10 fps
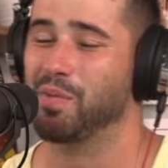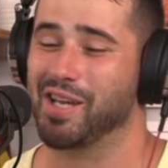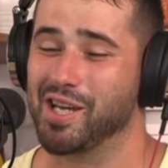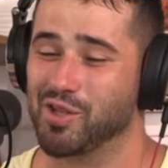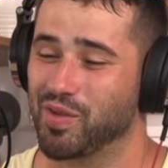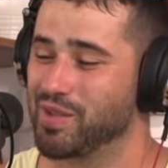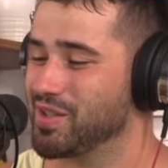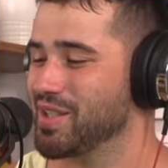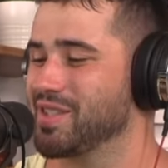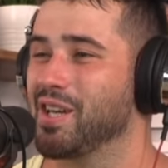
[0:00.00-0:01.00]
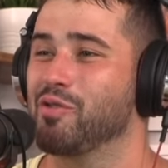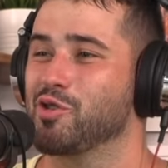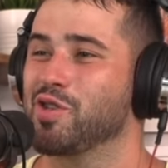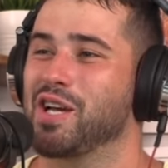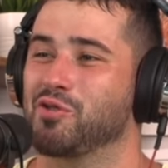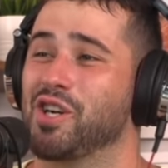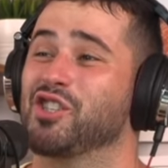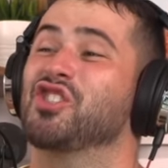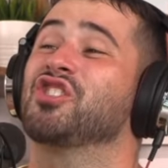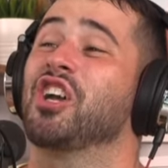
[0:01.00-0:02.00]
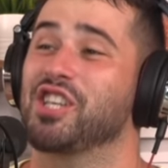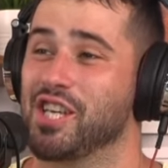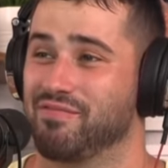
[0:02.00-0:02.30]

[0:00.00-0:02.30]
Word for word: I'd be like, here's 50 cents, get rich or die, try and study it.